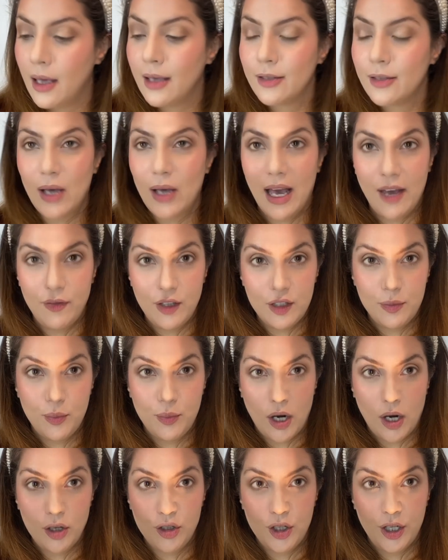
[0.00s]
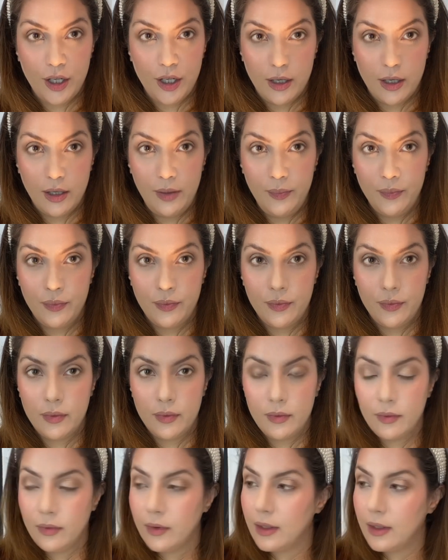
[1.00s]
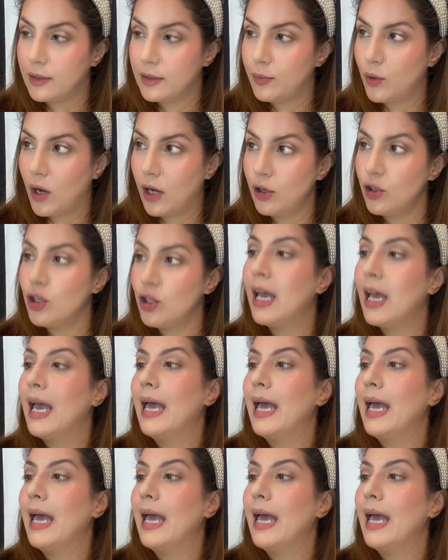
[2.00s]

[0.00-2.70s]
So I have this brush here, this brush.